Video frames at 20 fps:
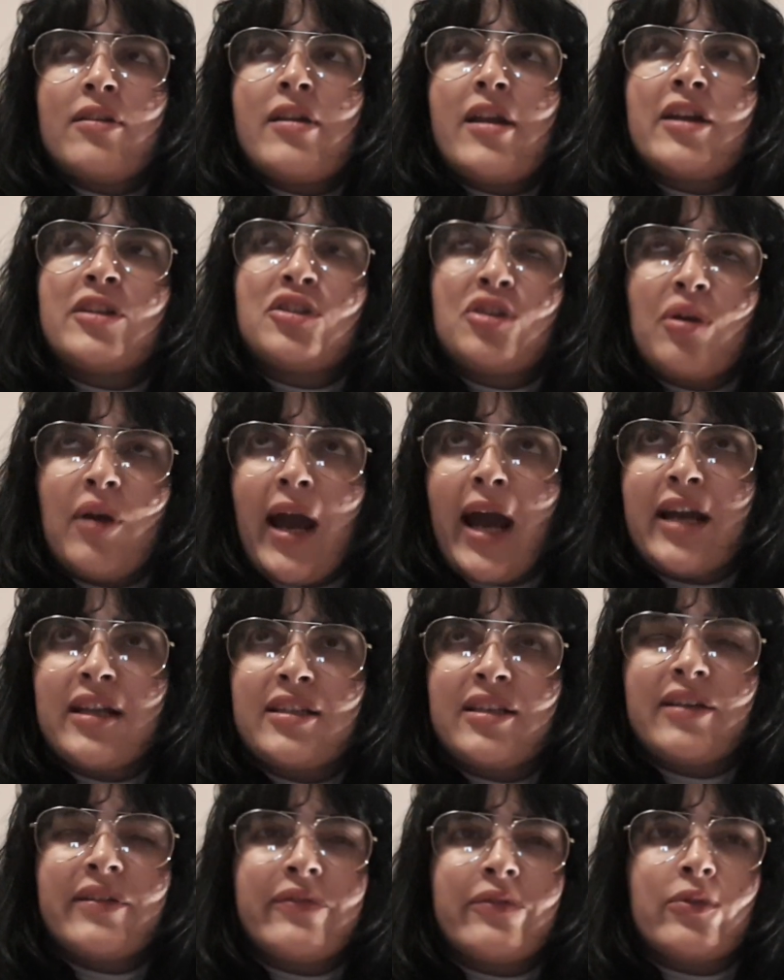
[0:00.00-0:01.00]

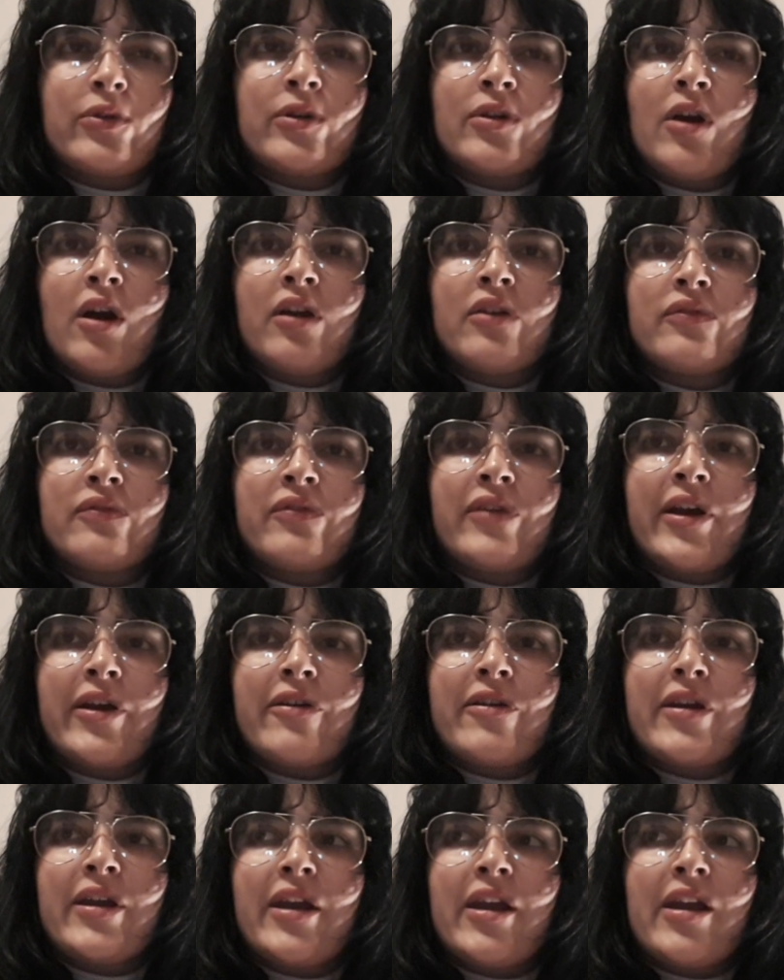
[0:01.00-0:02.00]
attractive, were not
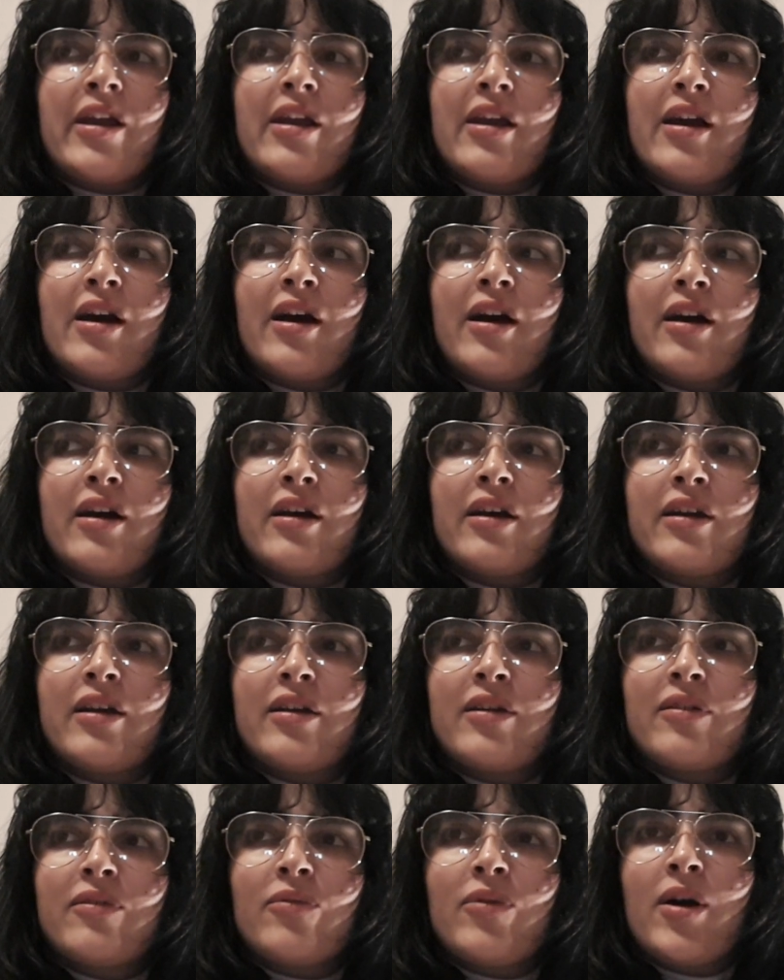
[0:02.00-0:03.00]
very
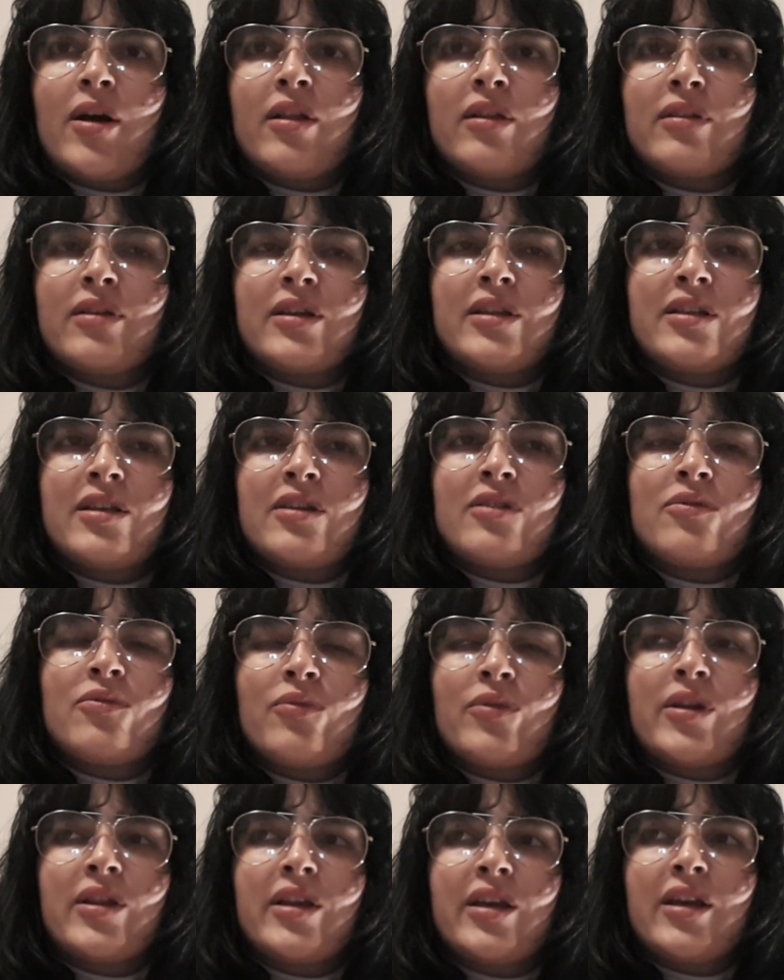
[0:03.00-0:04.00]
well. It didn't
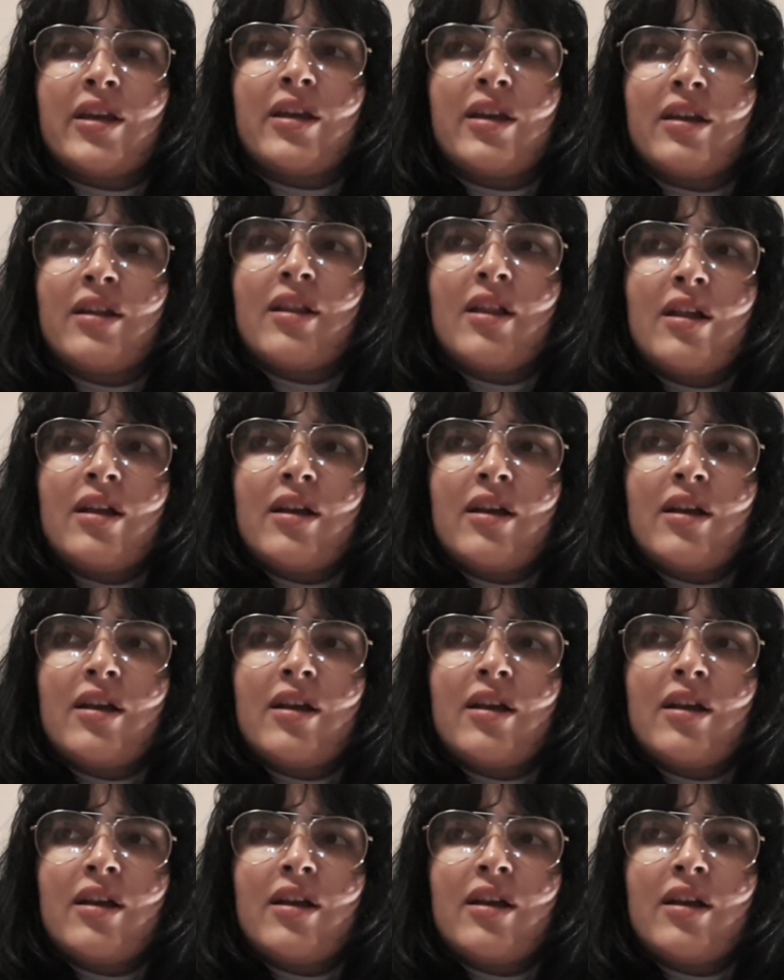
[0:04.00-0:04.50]
really